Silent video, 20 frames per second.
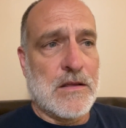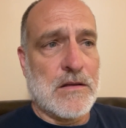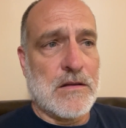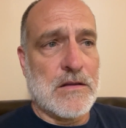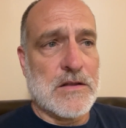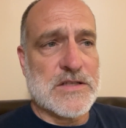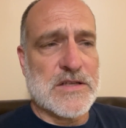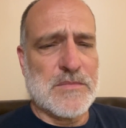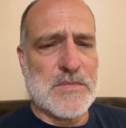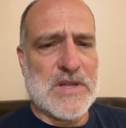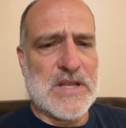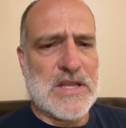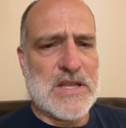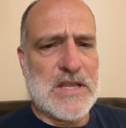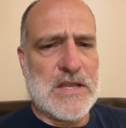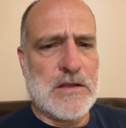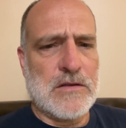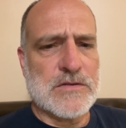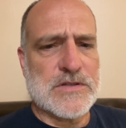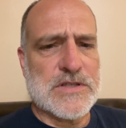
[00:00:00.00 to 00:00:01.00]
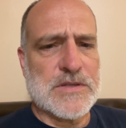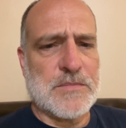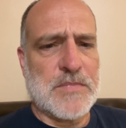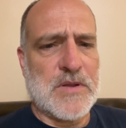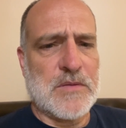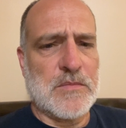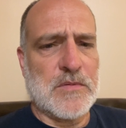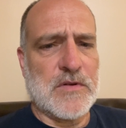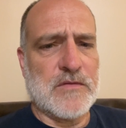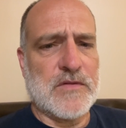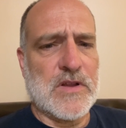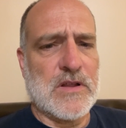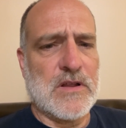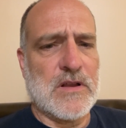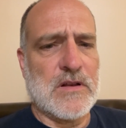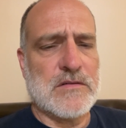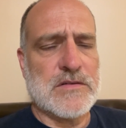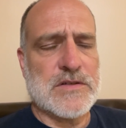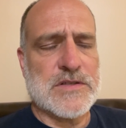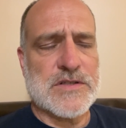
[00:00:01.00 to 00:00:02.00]
Some of the eagles that people have
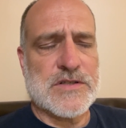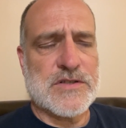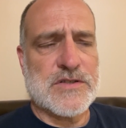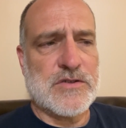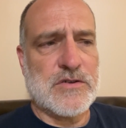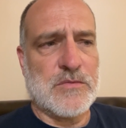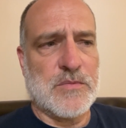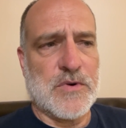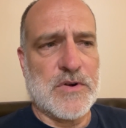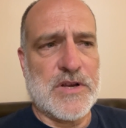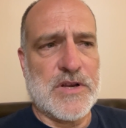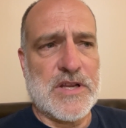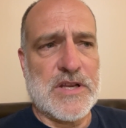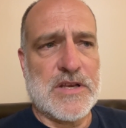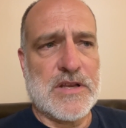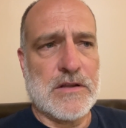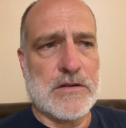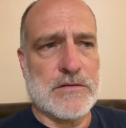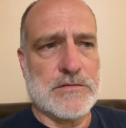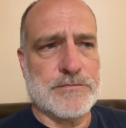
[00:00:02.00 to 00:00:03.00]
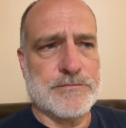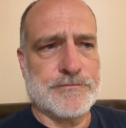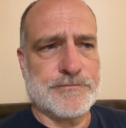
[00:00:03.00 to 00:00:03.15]
done, just super detailed.